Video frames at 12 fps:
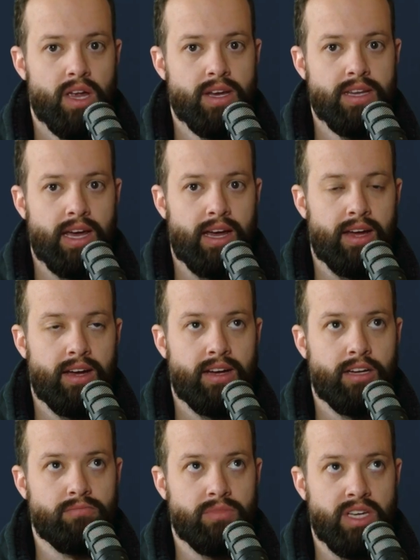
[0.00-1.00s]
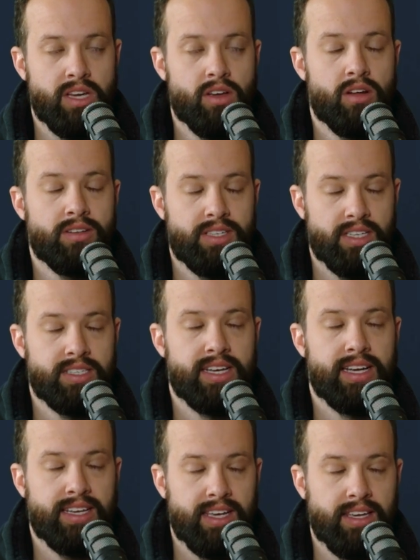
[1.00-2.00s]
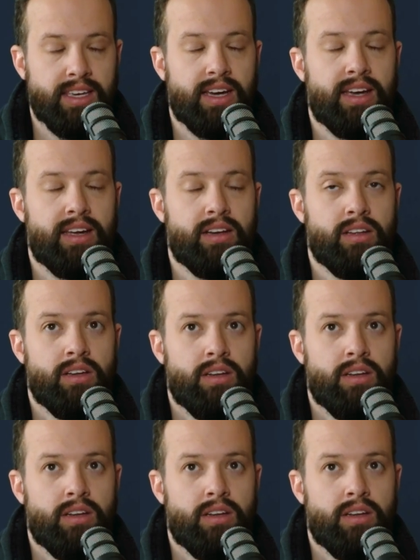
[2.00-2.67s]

Yeah, he called Tic Tac, Kit Kat.